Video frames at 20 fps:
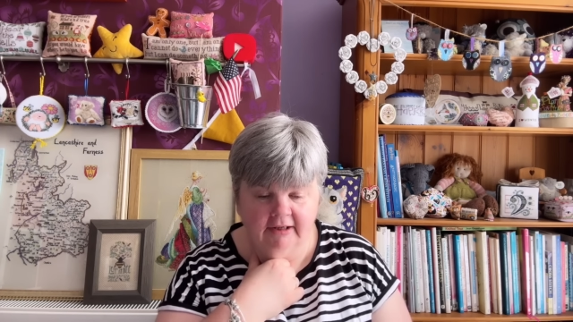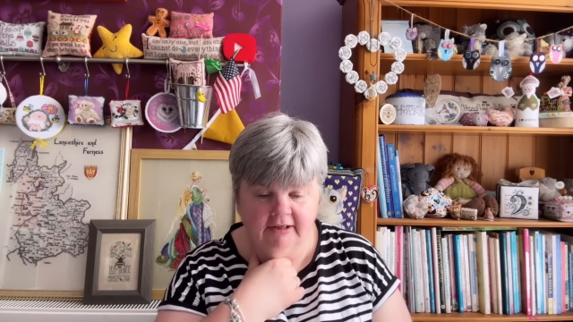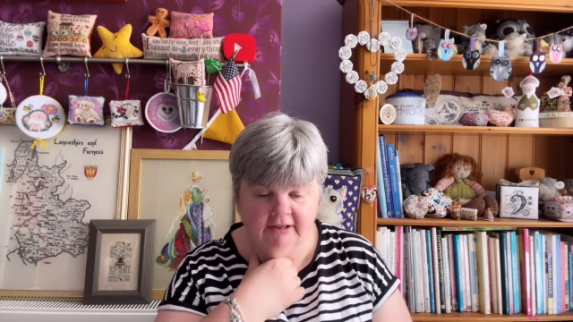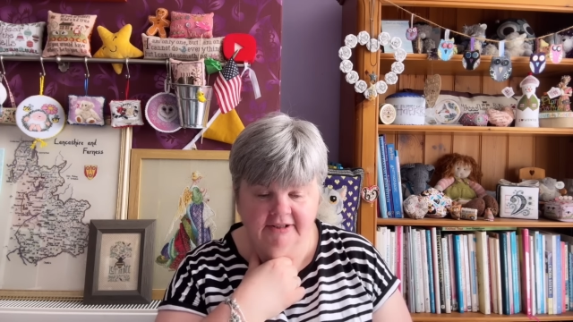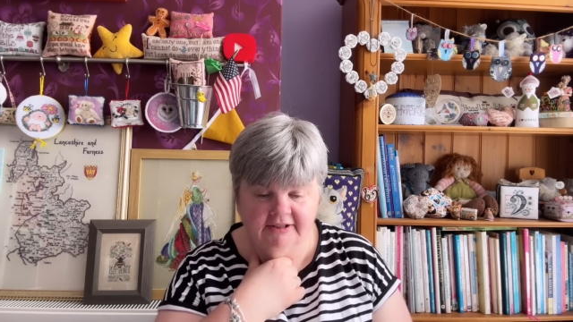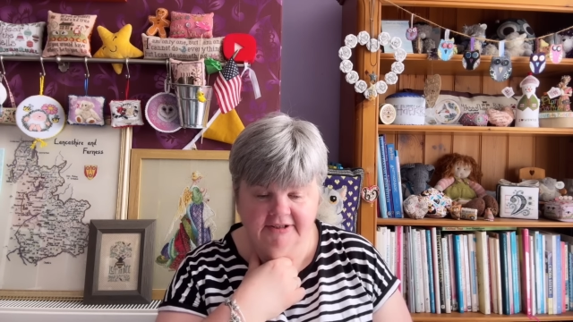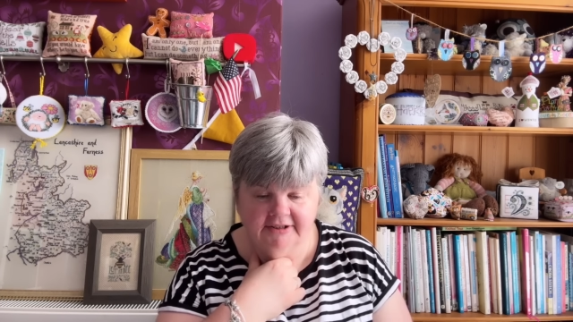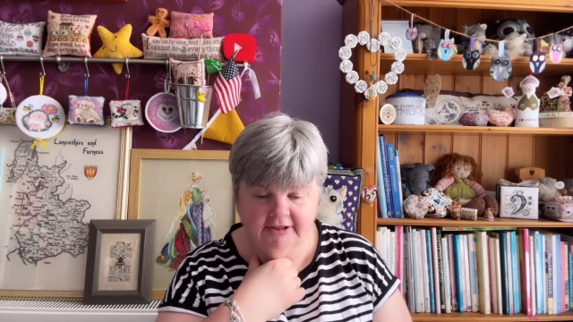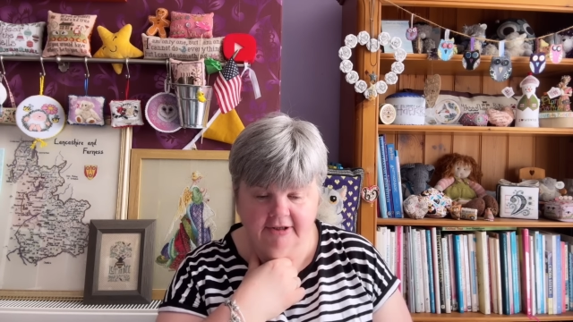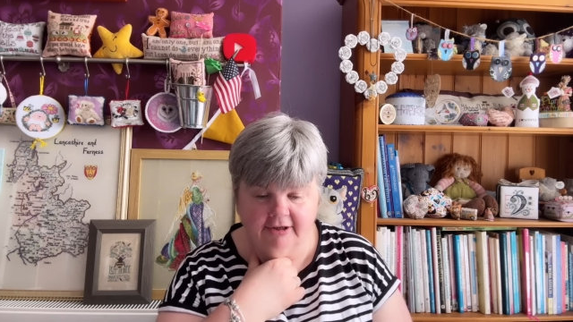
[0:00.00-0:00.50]

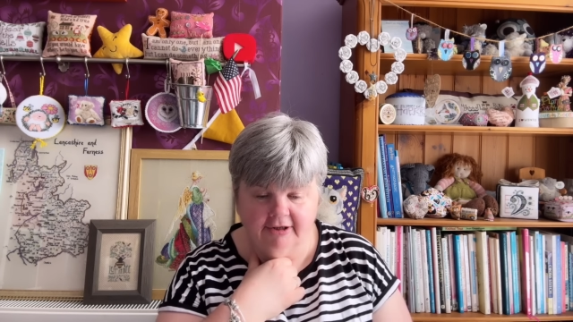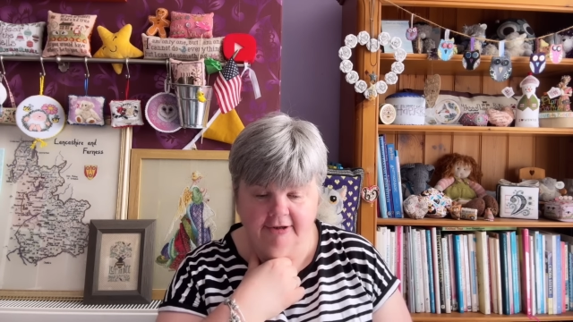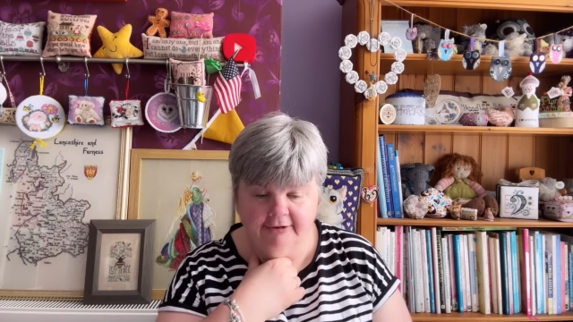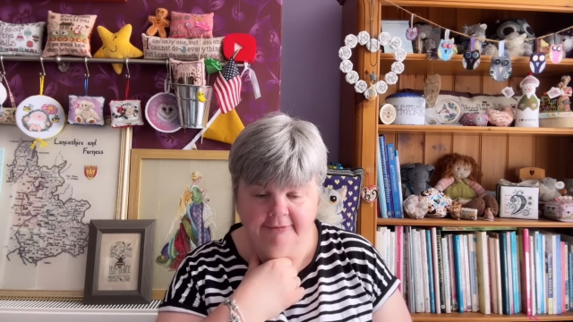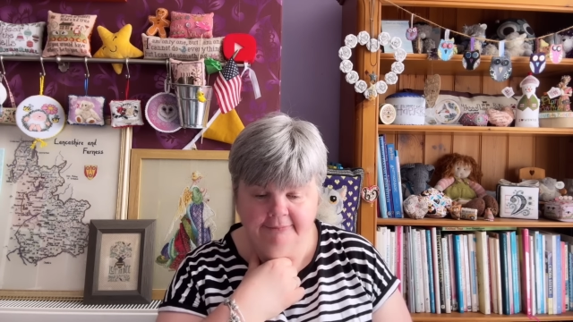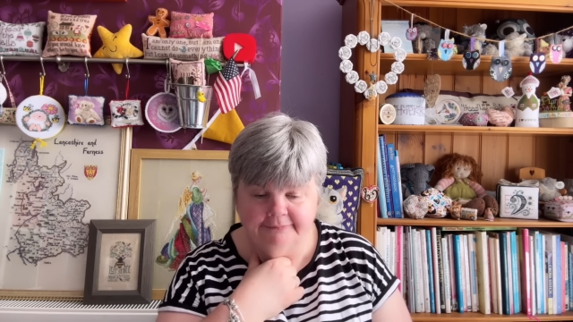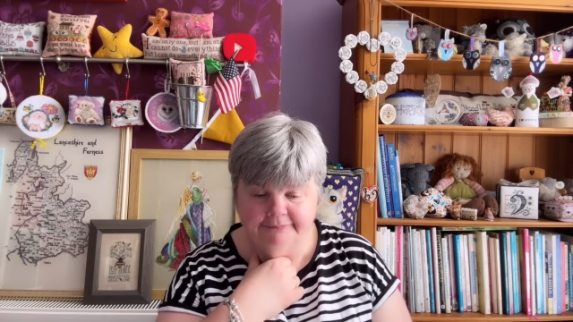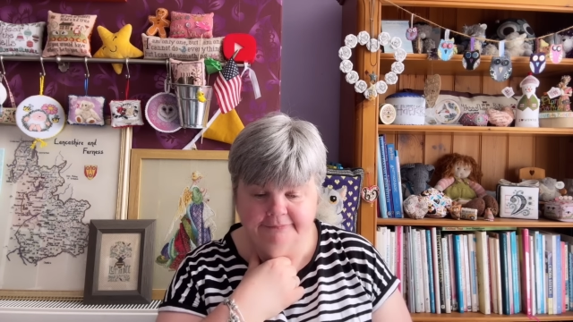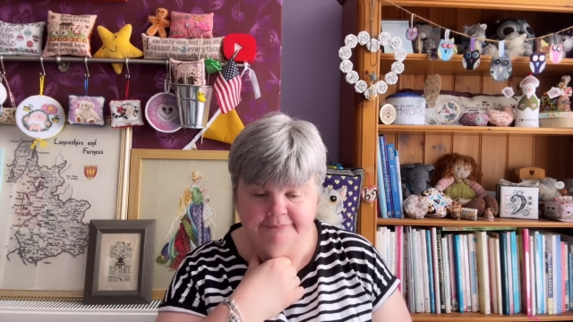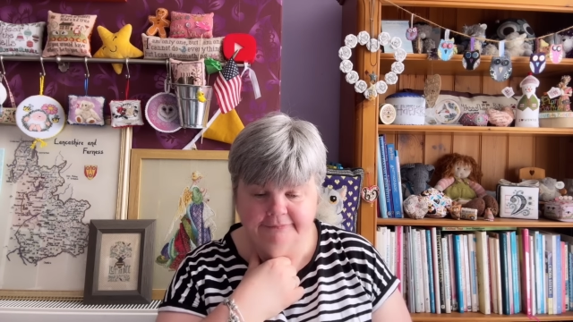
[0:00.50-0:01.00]
So,
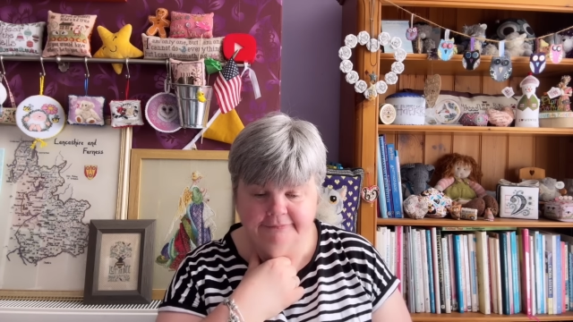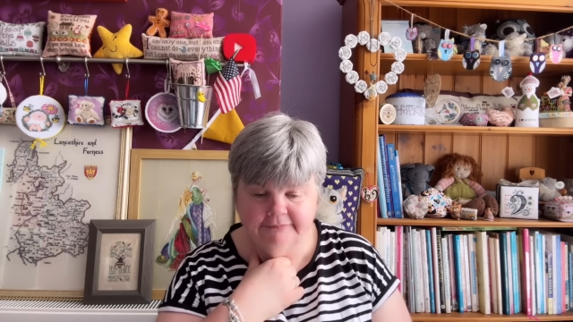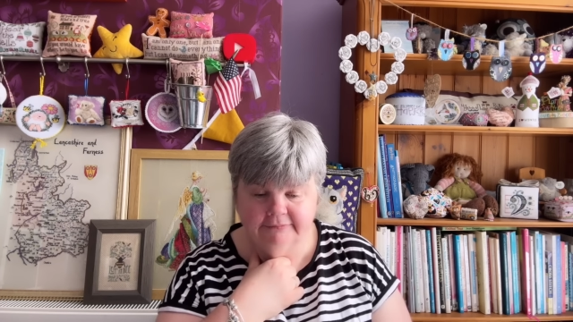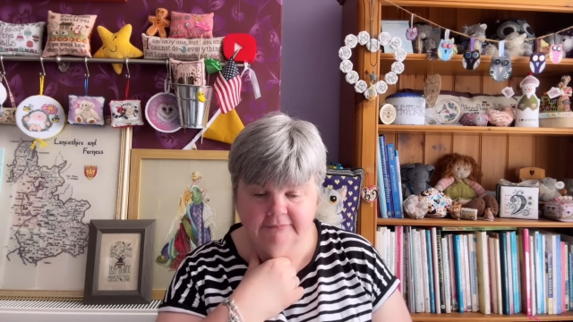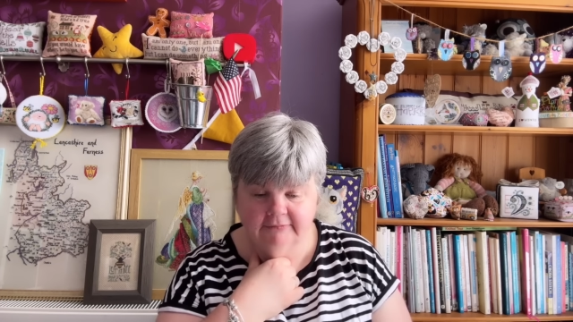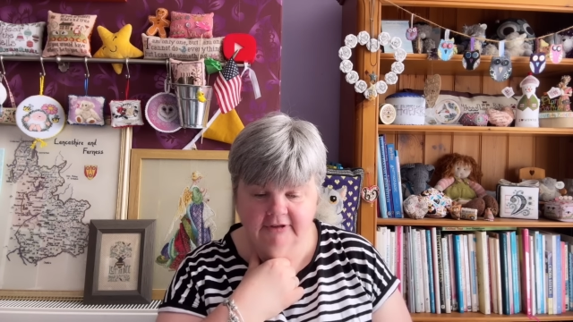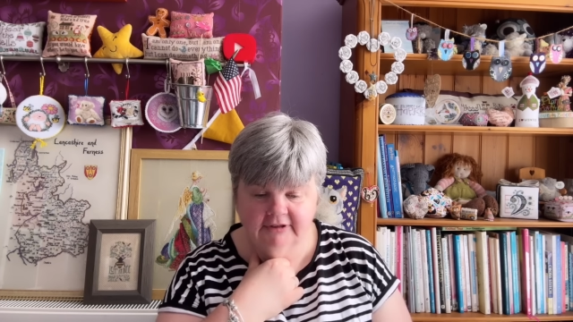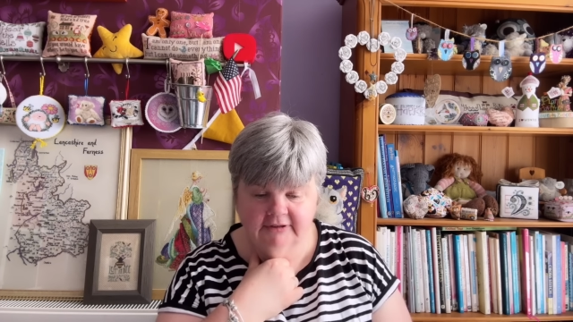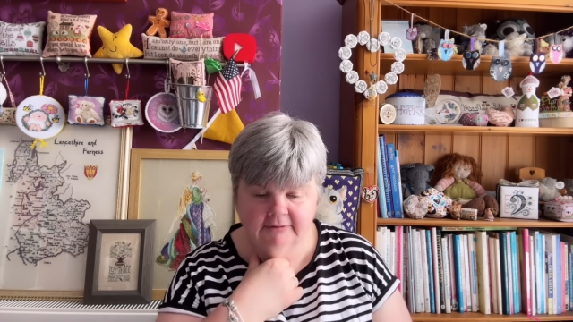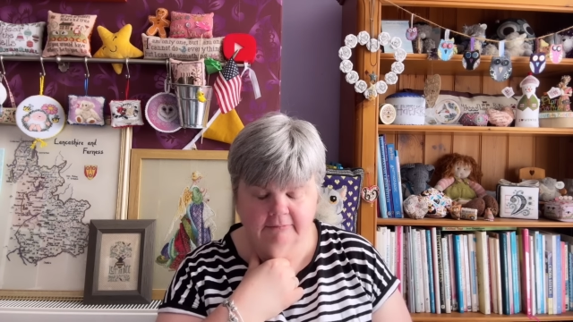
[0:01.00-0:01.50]

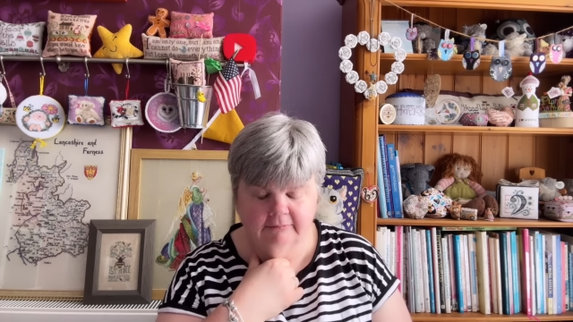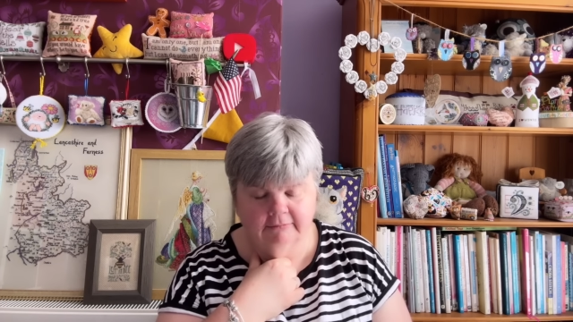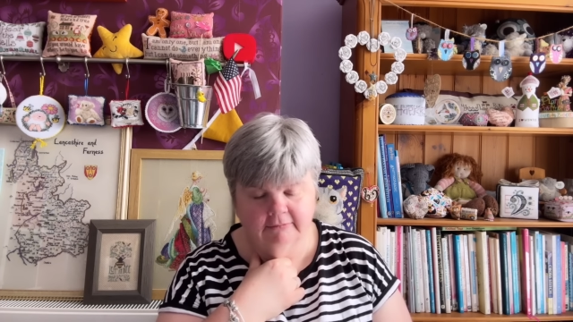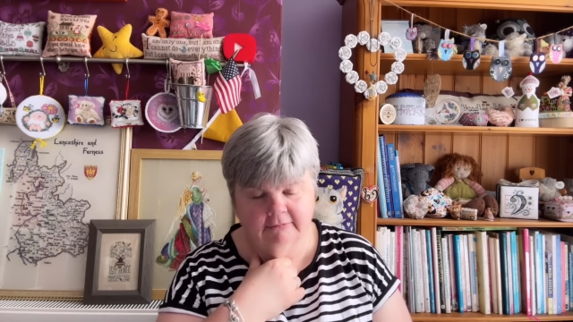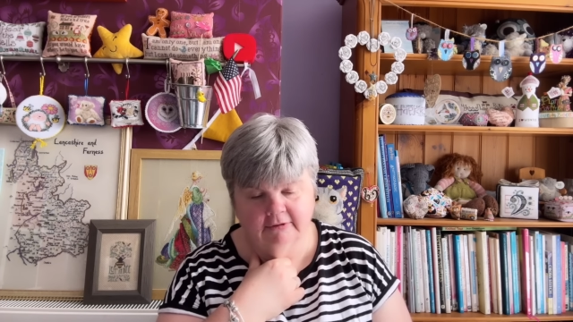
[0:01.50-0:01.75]
just